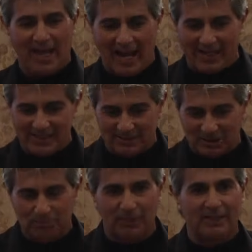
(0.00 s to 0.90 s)
and he's
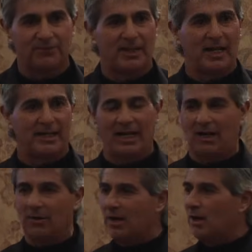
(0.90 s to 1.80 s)
displaying for that
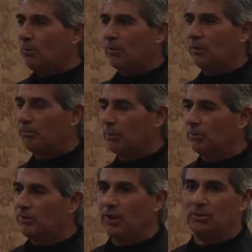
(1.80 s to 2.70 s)
cow. Well, a bull
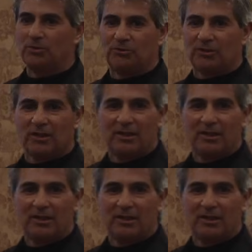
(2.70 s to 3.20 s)
knows